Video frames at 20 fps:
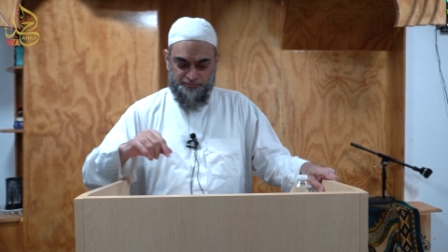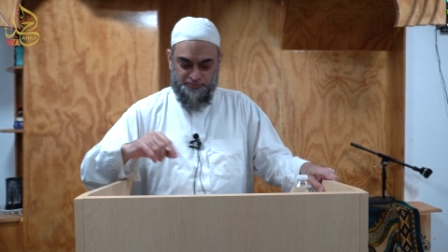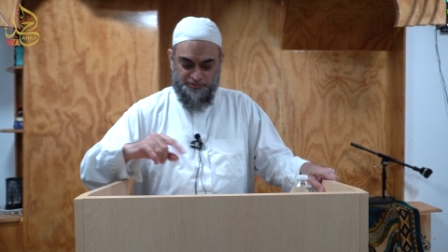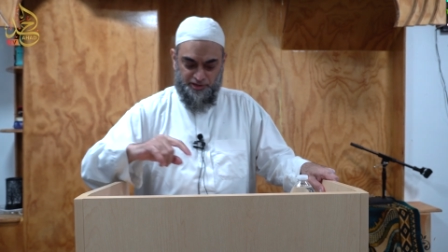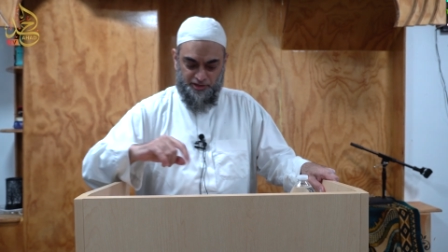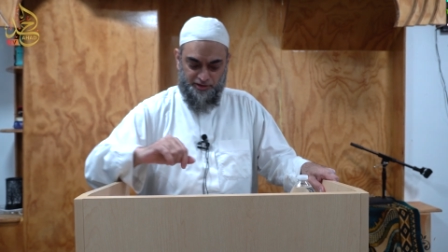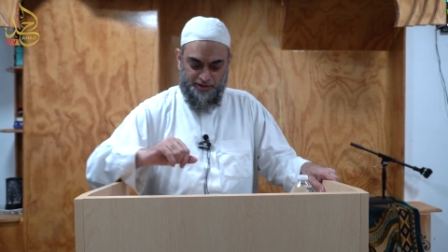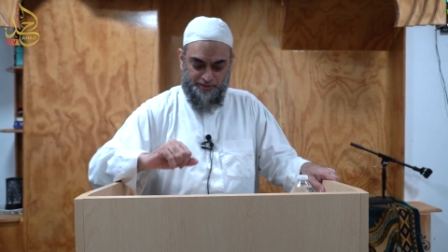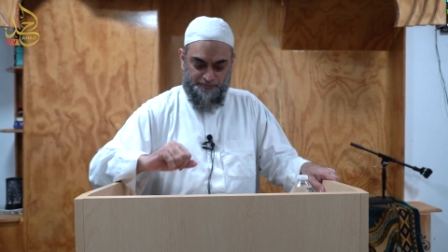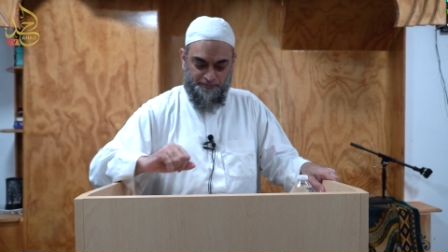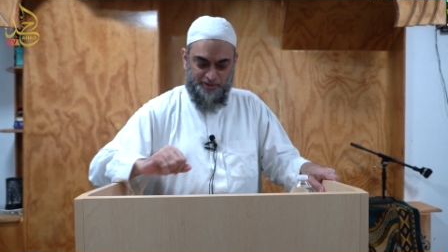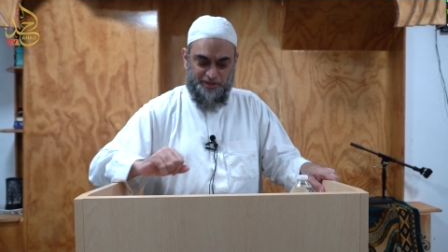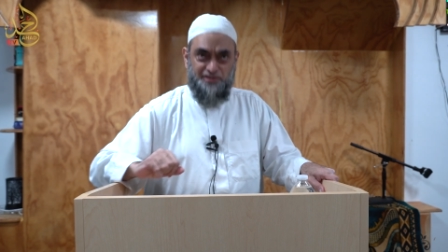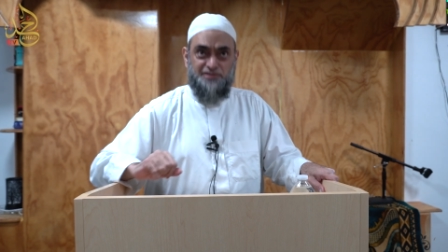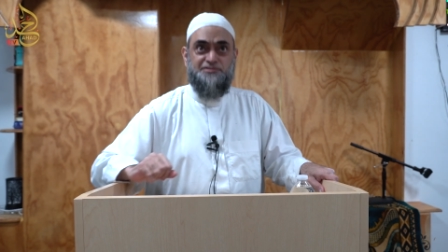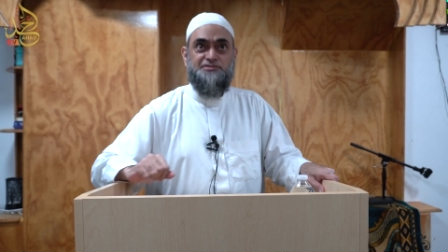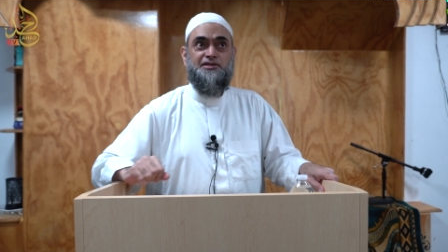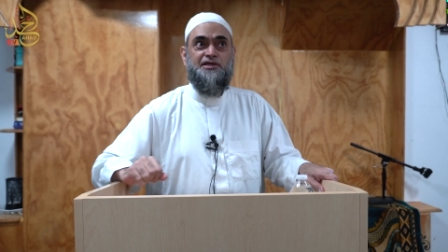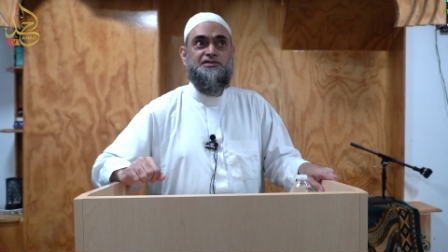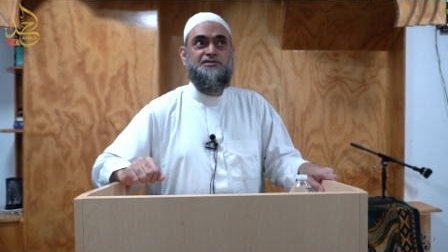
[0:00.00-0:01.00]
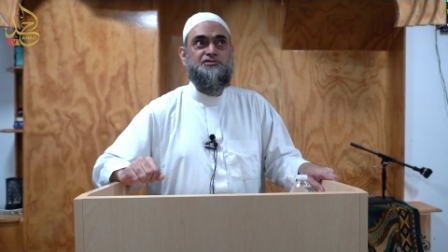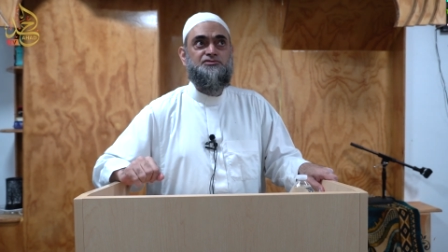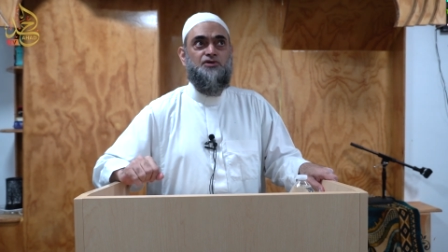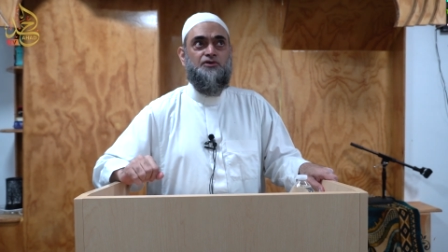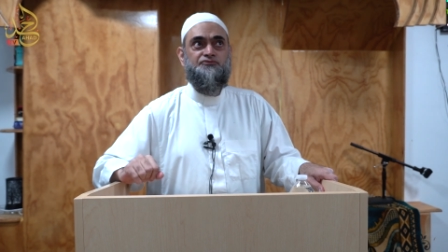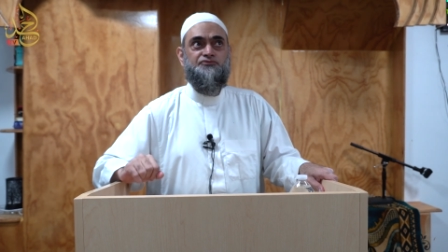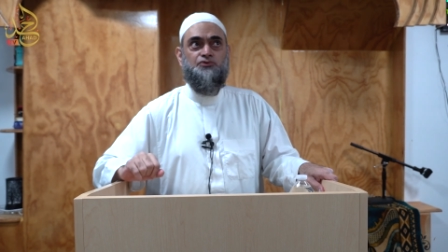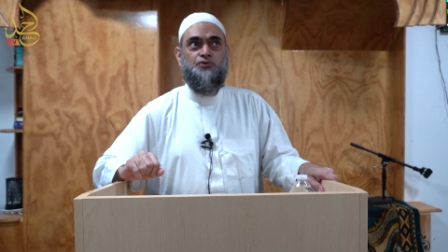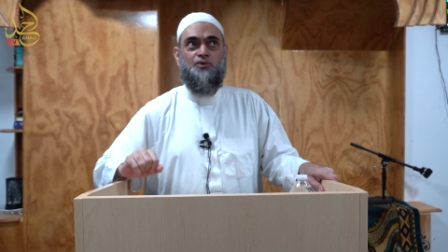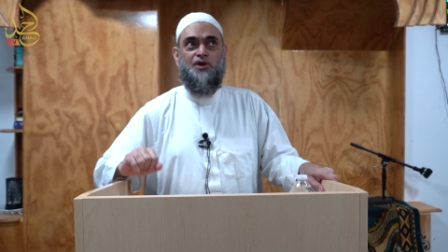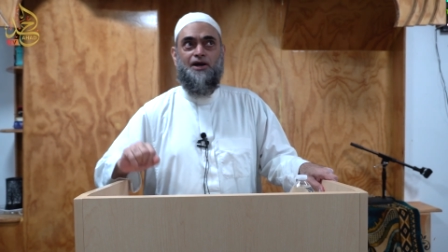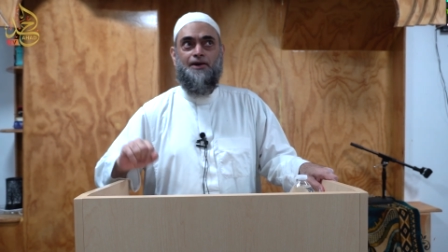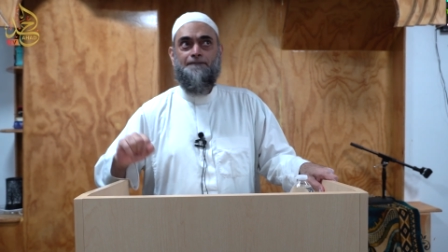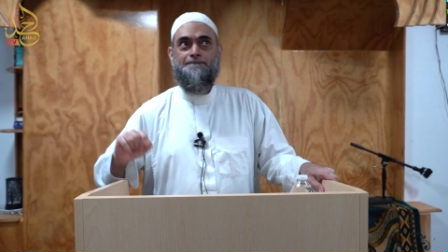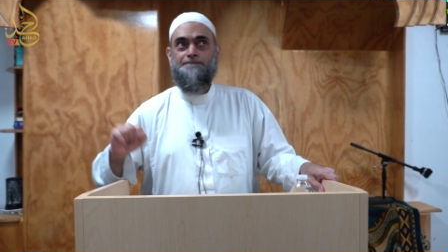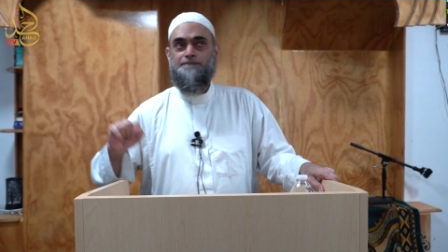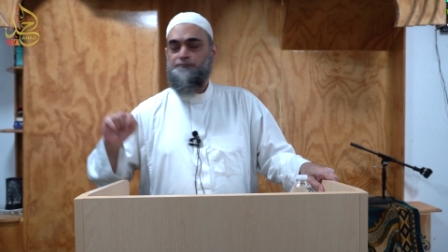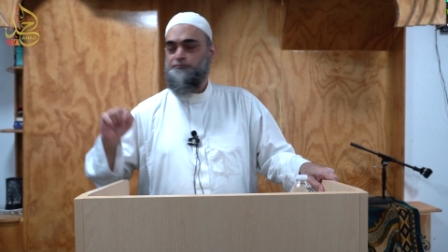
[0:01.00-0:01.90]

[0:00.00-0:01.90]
There are many stages of dua.